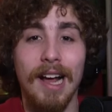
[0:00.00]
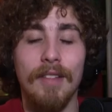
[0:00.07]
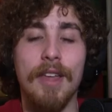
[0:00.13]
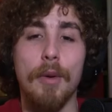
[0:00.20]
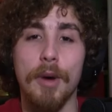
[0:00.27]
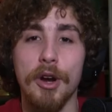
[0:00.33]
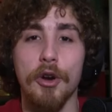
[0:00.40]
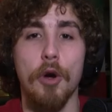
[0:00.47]
They
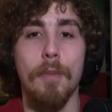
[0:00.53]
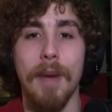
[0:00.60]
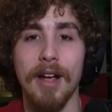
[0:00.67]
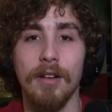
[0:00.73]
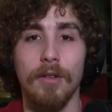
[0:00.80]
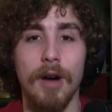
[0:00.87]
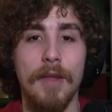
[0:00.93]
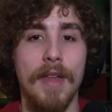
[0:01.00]
went on
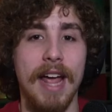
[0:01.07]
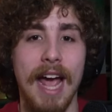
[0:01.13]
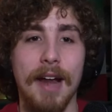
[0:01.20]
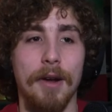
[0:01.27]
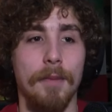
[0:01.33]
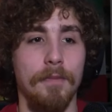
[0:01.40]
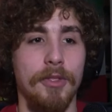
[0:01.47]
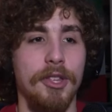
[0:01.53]
Omegle and they had
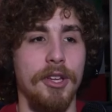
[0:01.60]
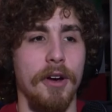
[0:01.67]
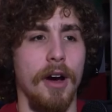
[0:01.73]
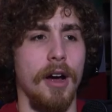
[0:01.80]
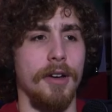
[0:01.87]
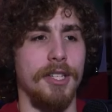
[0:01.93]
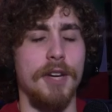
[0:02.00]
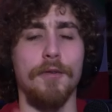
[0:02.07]

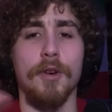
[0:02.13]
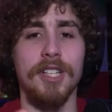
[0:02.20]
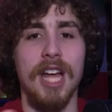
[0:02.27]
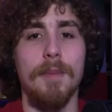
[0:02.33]
a different